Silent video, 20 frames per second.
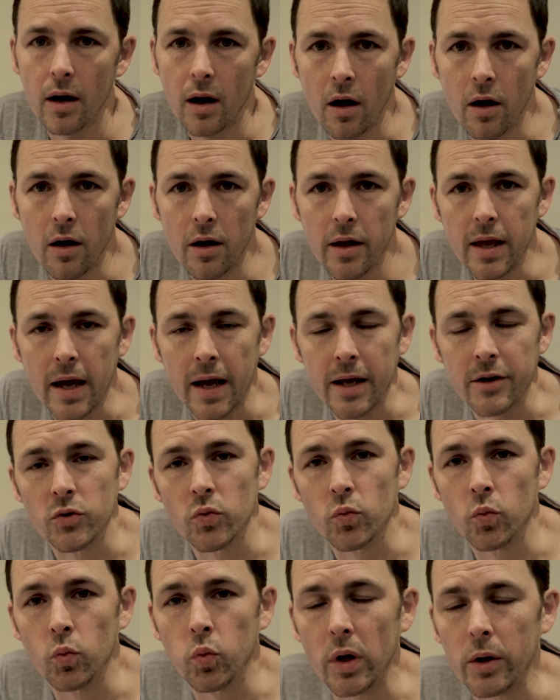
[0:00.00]
Hi and
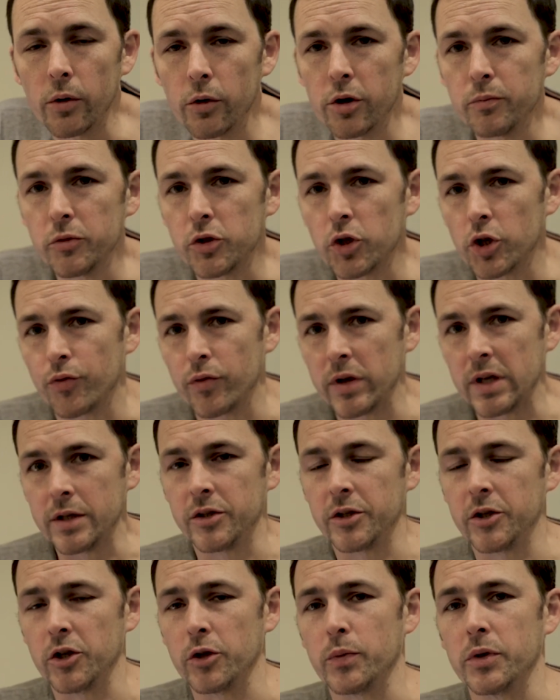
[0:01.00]
welcome to Green
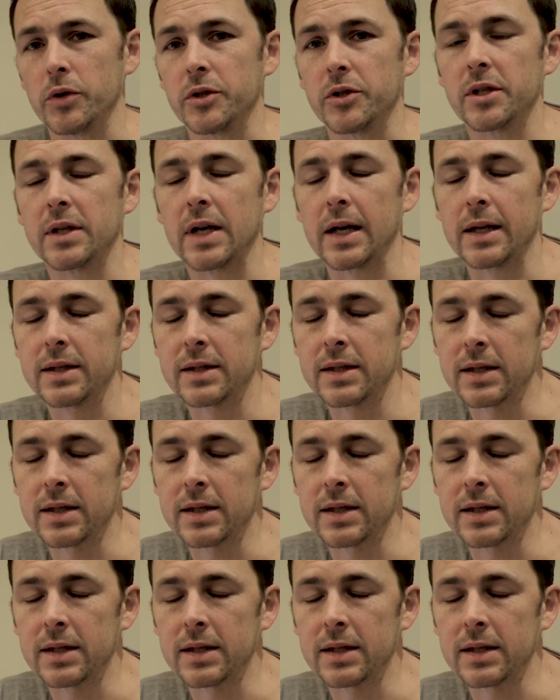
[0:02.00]
Tubers.